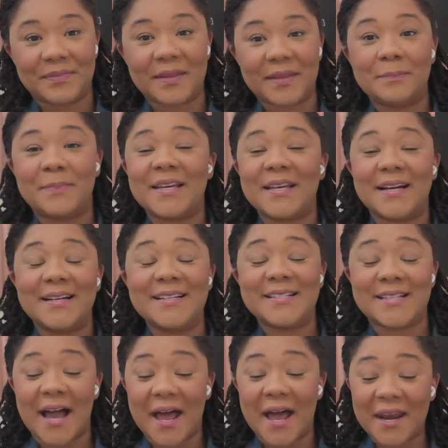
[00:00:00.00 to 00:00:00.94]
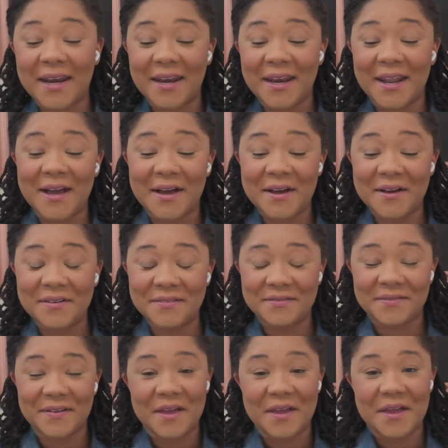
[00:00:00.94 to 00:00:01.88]
Because I love
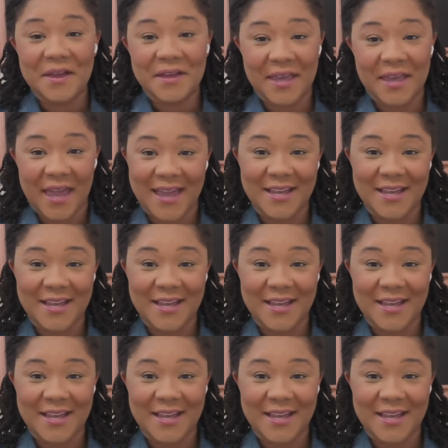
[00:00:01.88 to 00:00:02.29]
K